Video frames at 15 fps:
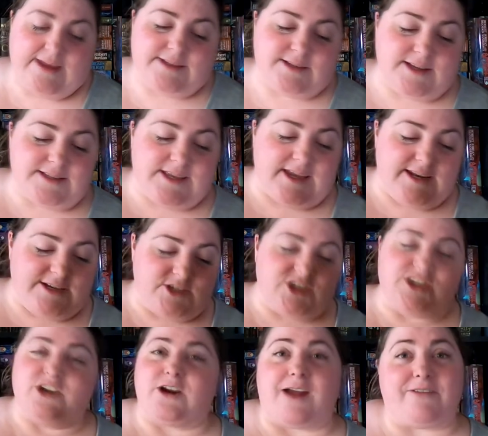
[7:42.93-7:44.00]
So let's get into
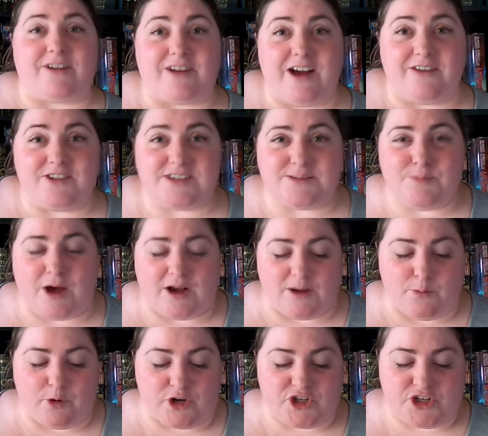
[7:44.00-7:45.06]
the graphic novels and
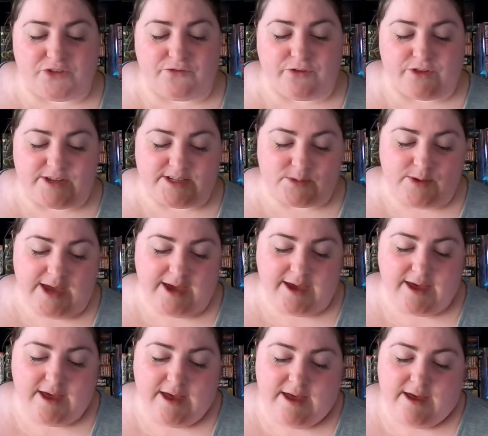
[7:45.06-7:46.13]
manga portion for this
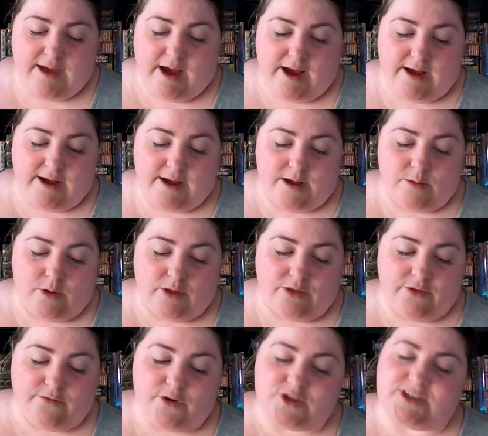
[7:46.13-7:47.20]
week. Um,
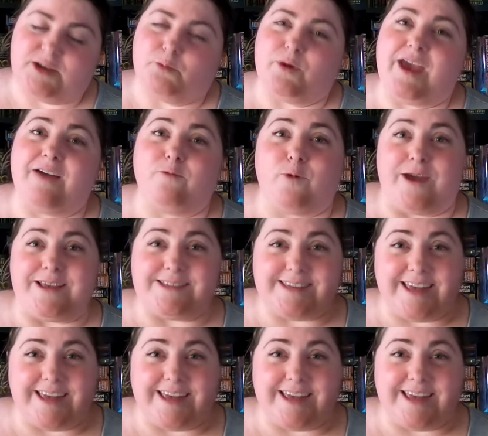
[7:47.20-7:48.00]
the first up, we have White